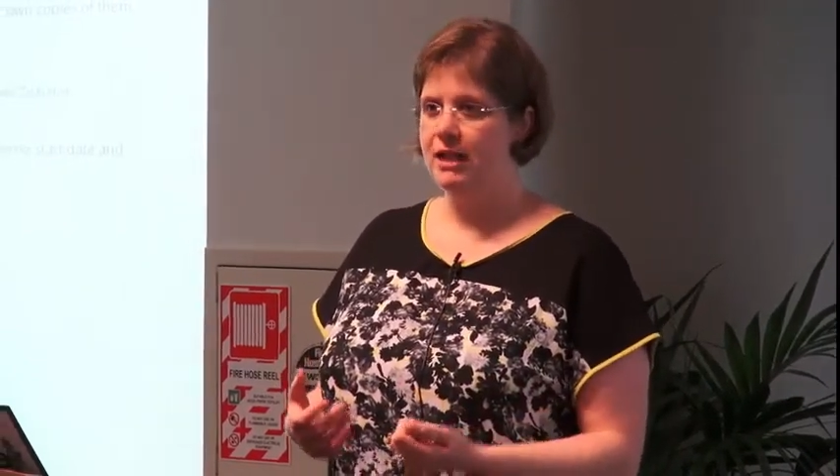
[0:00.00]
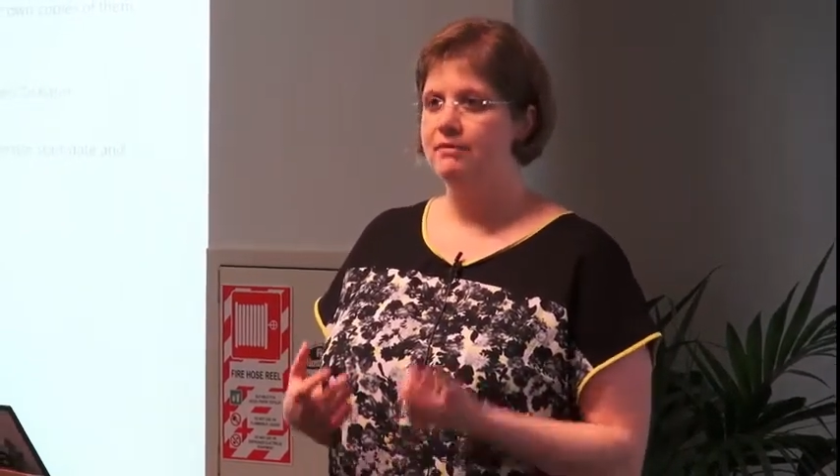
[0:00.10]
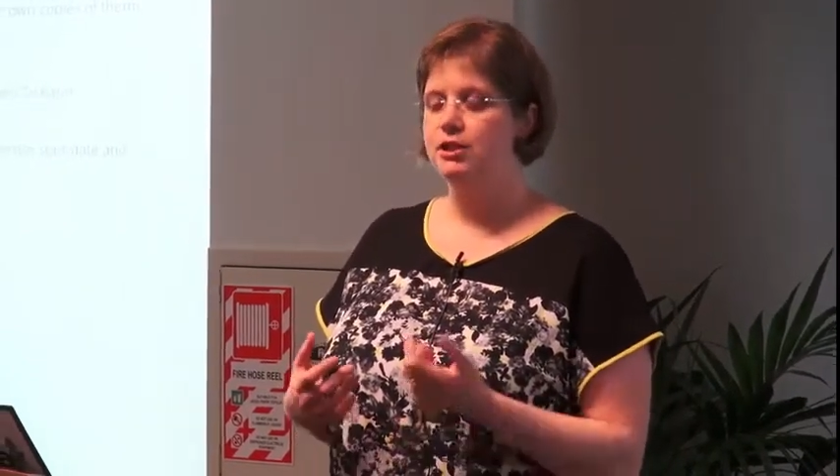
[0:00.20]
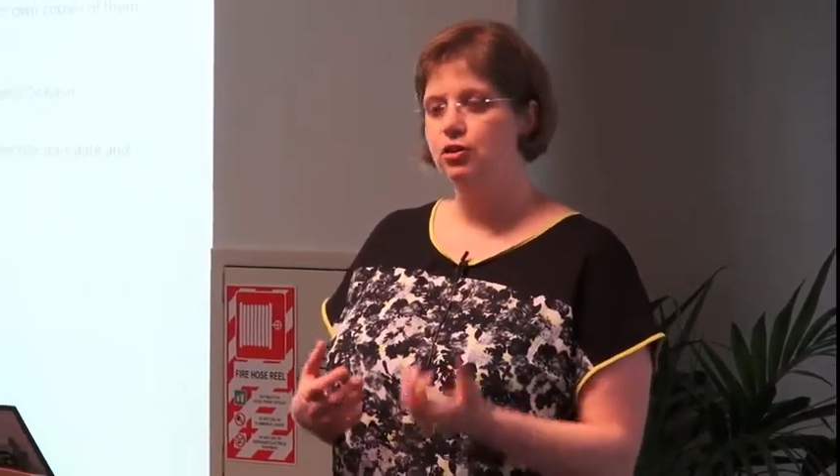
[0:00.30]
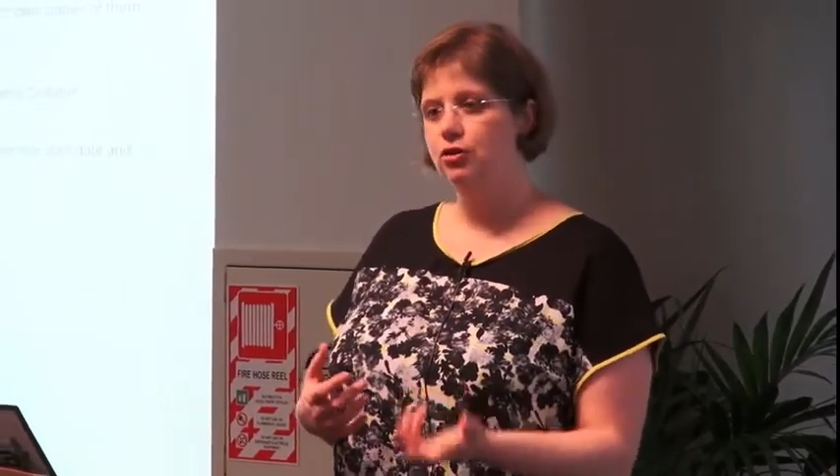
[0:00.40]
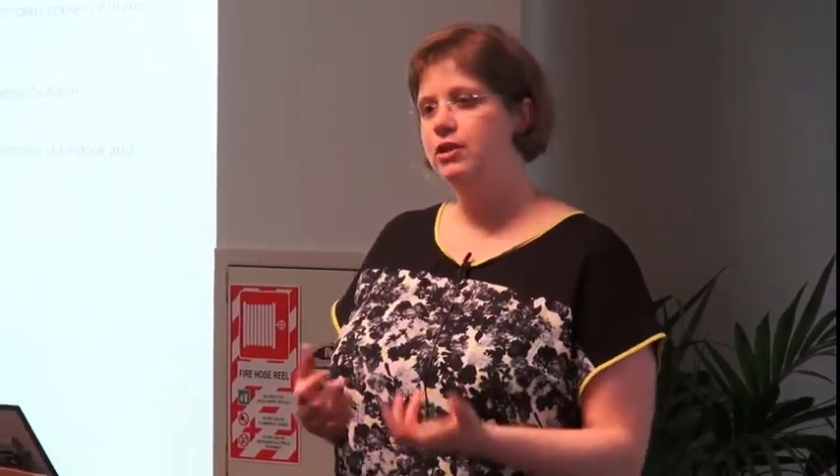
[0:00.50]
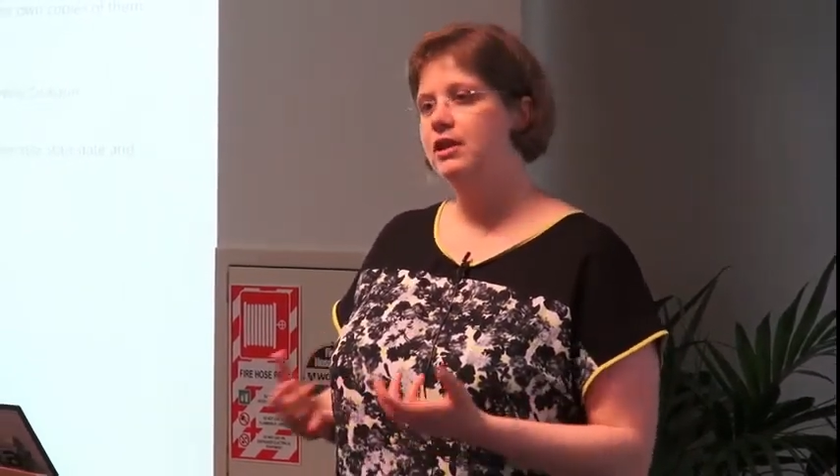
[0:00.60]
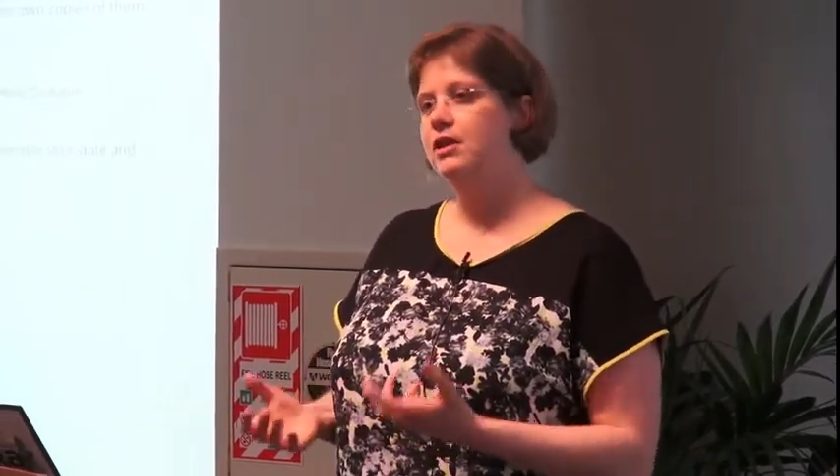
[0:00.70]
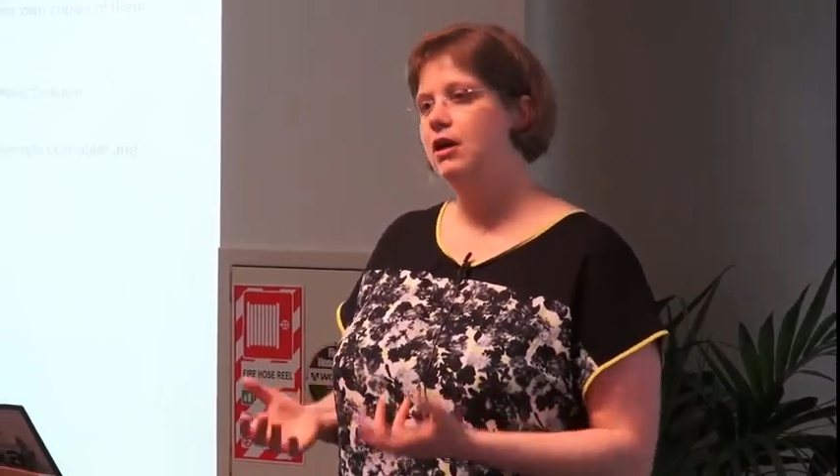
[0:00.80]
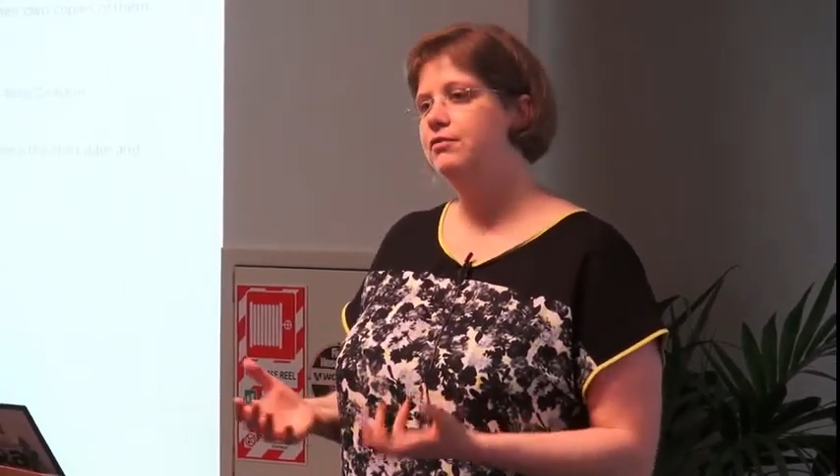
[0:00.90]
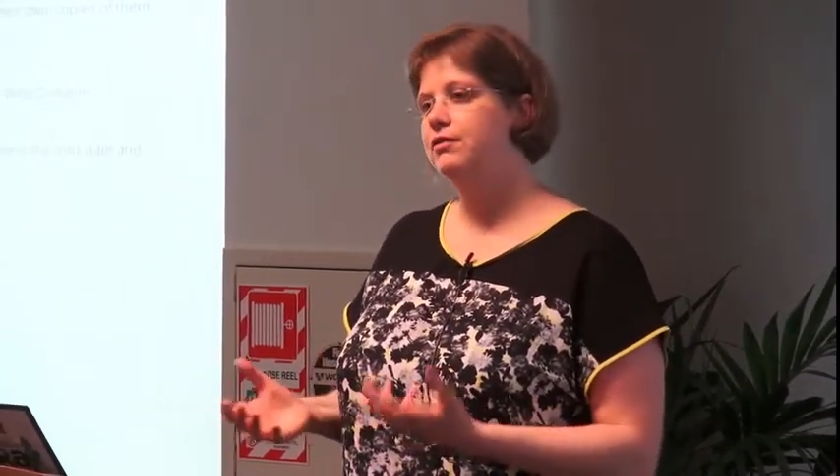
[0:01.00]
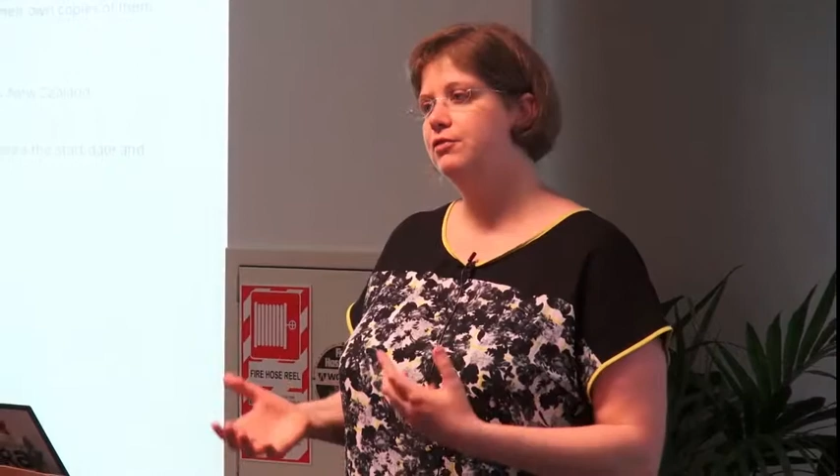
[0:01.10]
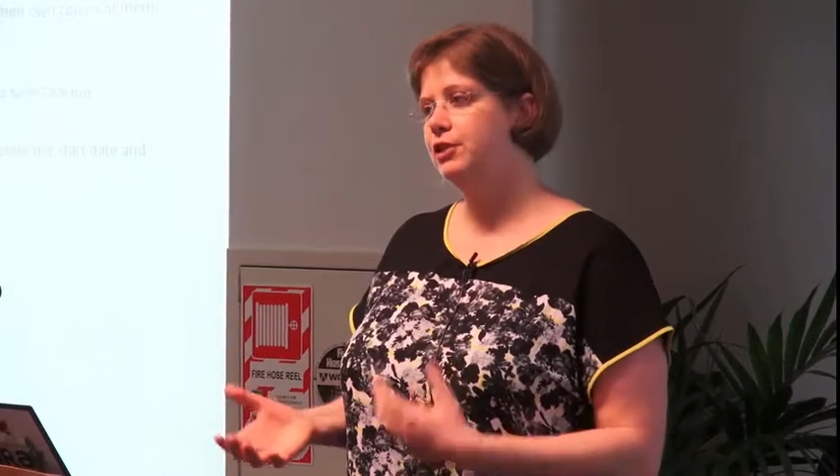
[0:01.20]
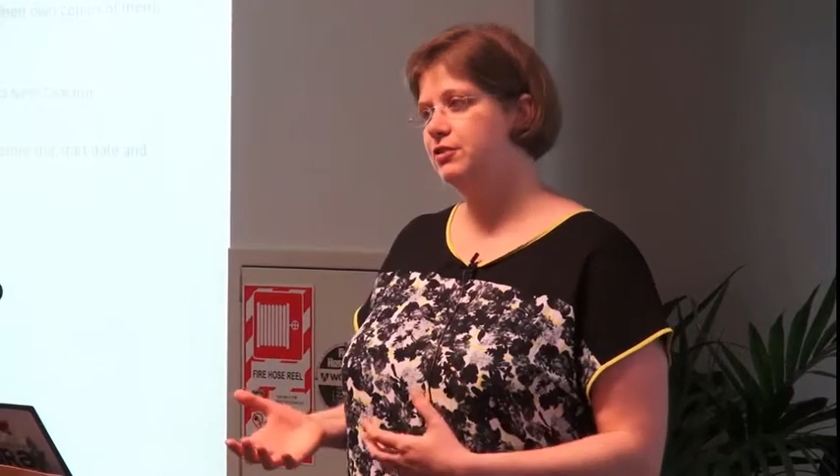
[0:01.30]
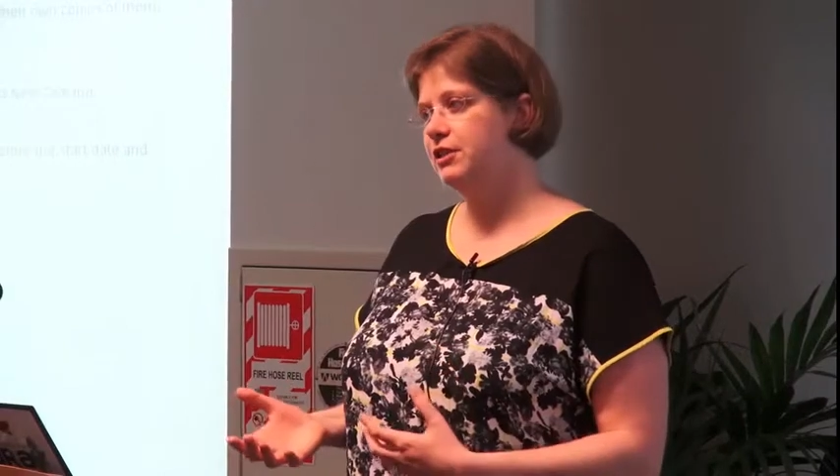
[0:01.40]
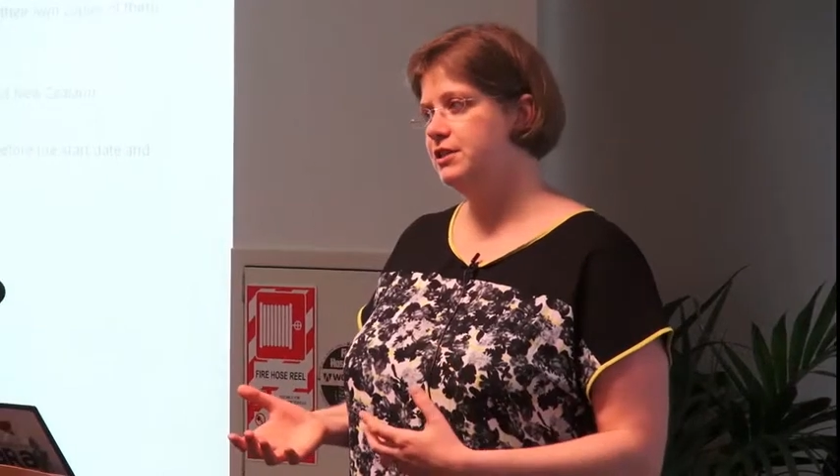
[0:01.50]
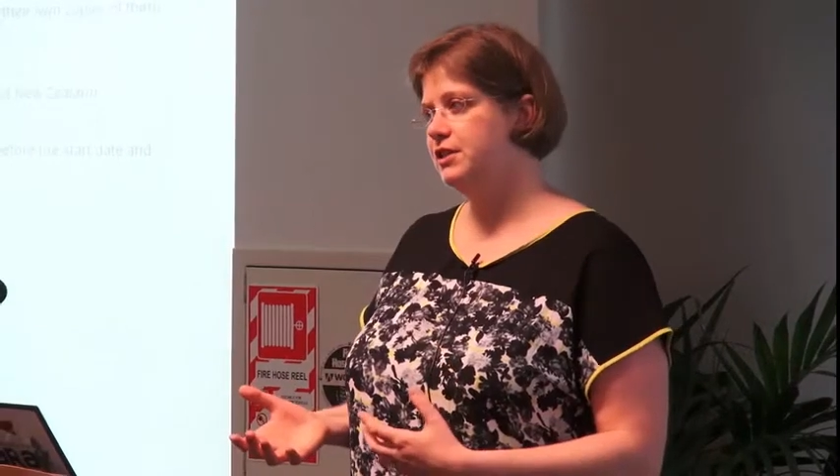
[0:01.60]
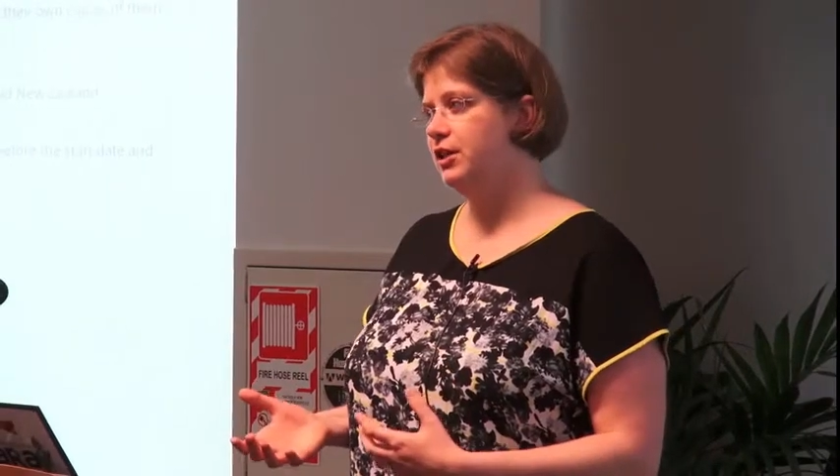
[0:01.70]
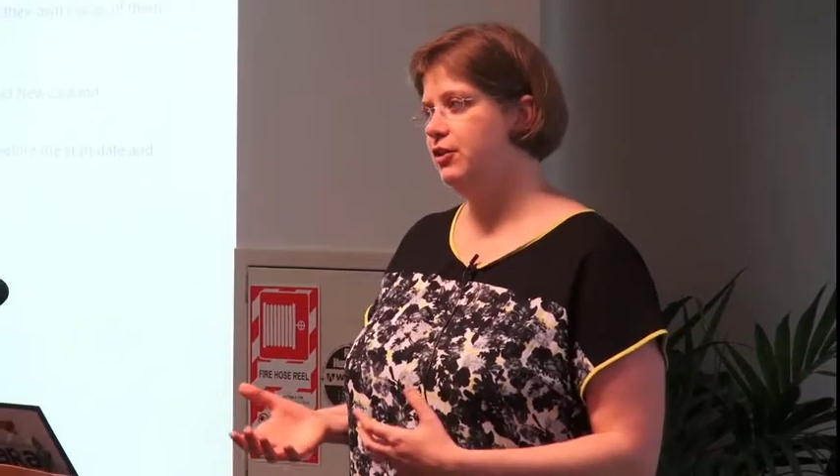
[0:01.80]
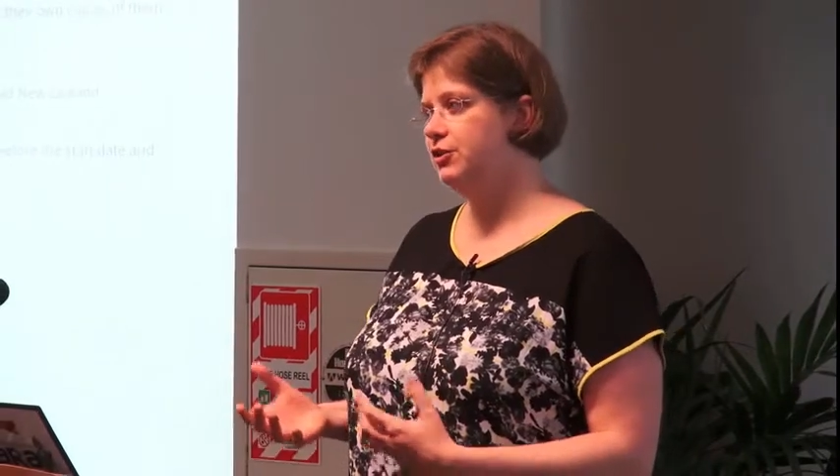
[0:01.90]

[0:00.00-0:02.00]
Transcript: We took that off a few years ago.